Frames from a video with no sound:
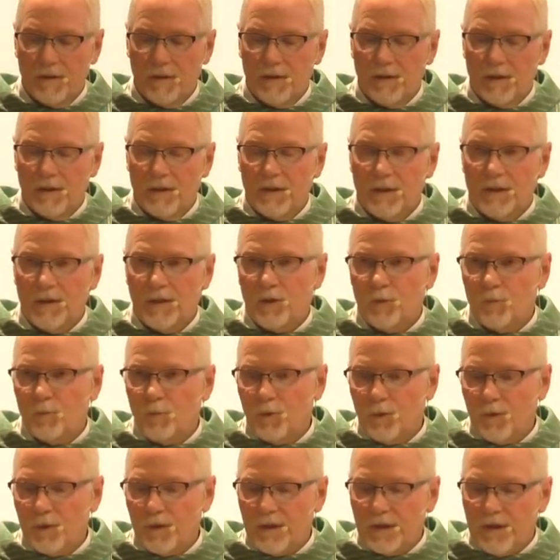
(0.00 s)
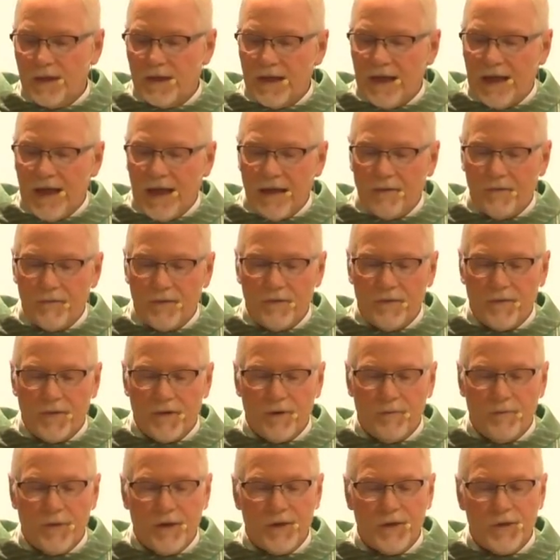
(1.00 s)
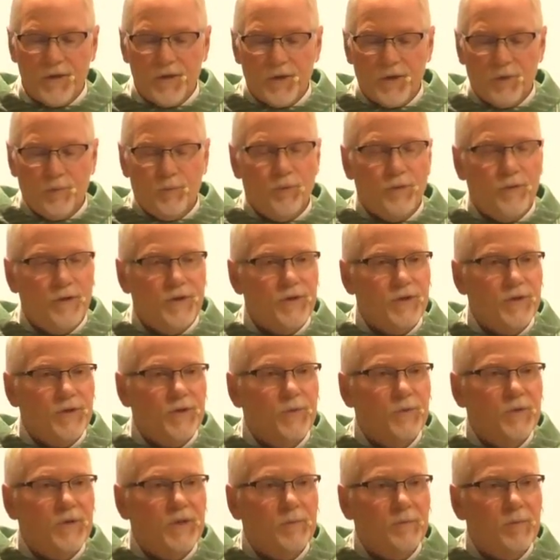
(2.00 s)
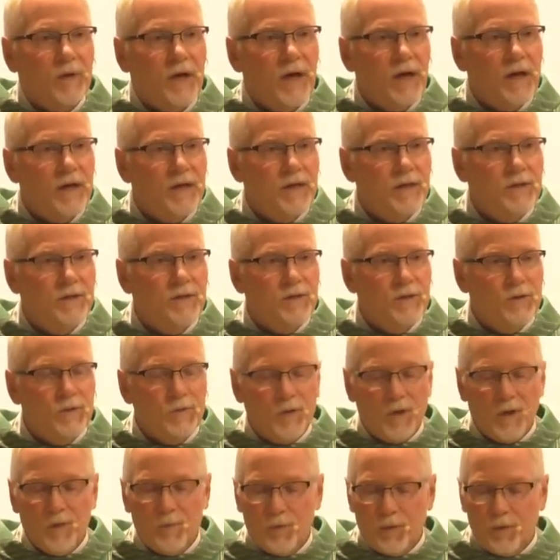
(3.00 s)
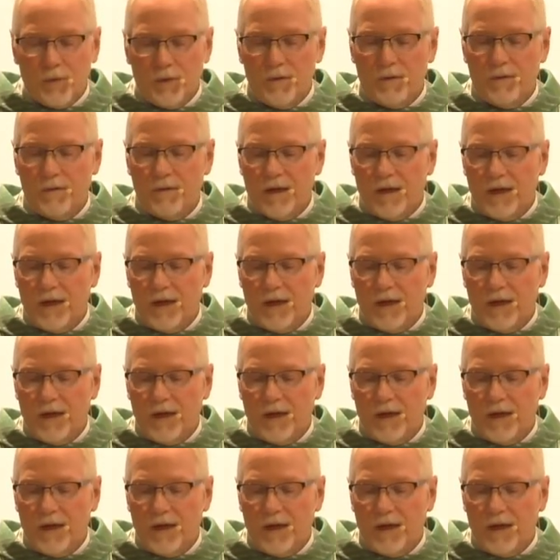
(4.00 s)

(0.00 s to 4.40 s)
A little more than half of our registered persons responded to our program,